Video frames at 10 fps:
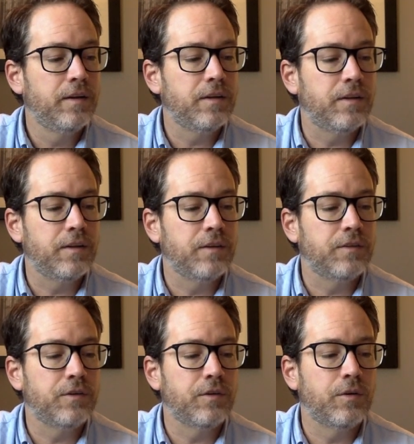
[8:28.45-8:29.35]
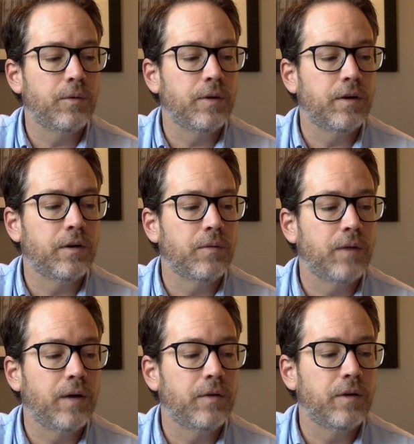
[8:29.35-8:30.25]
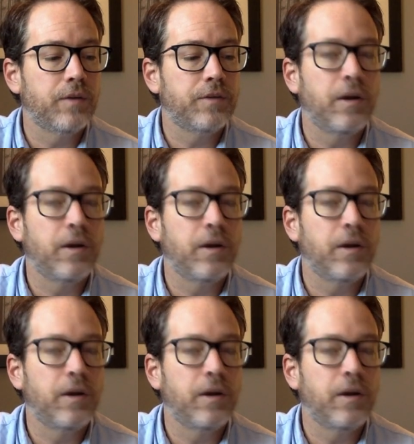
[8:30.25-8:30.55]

the things that are going on around us.